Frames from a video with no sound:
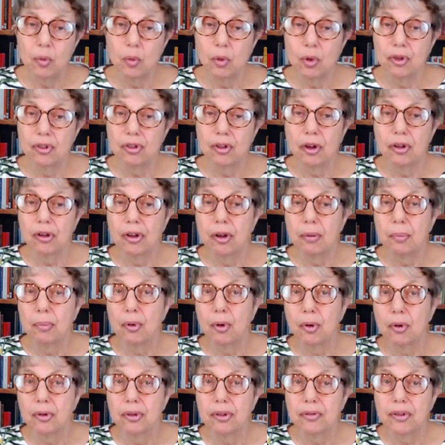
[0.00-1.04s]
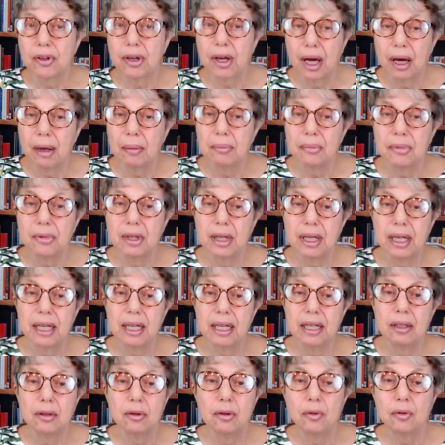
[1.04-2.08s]
was on the board of a company
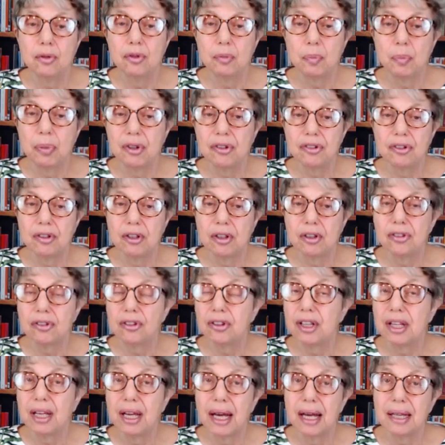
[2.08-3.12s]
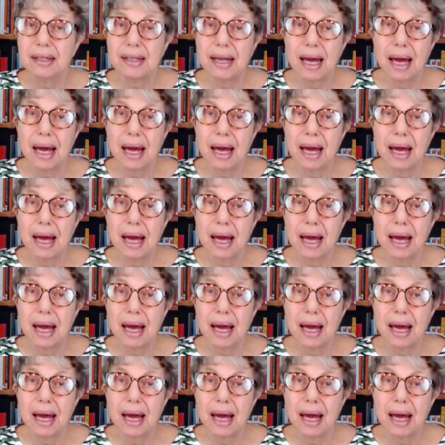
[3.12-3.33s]
in whose business he had